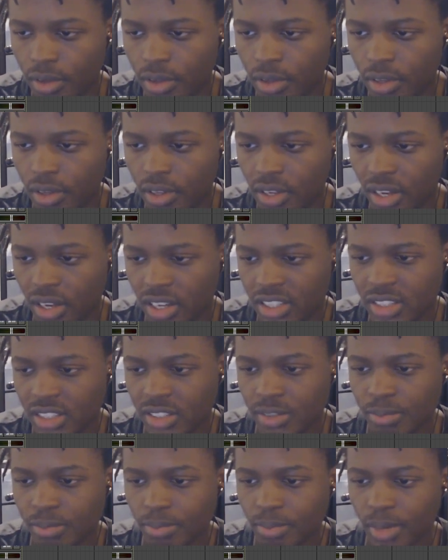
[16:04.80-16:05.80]
it has a
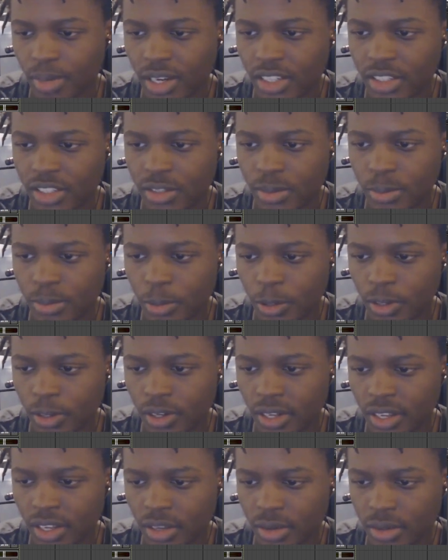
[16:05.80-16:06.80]
much smaller,
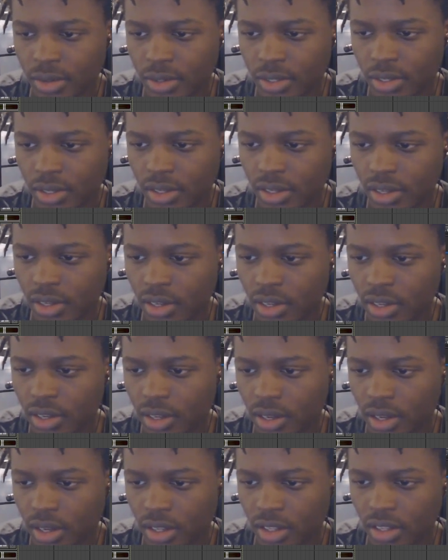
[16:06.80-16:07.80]
like you see,
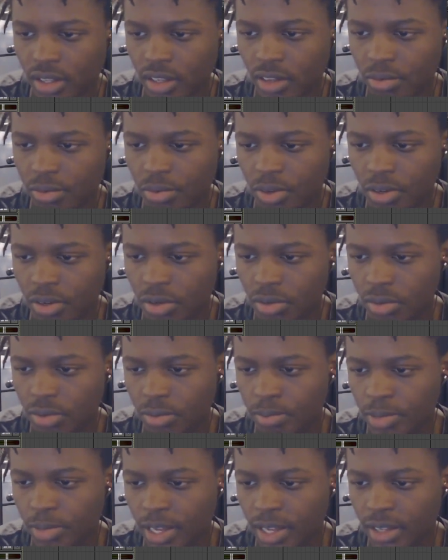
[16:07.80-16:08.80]
like if you go to
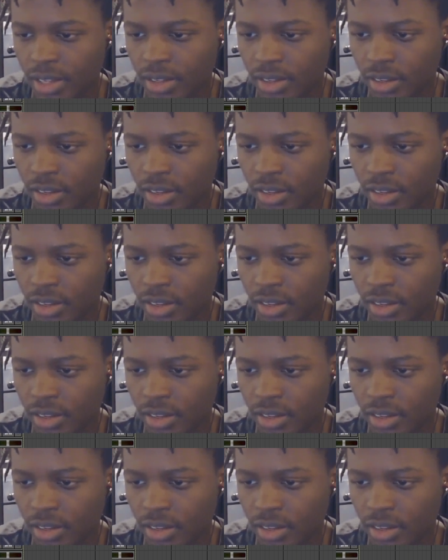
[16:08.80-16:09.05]
band,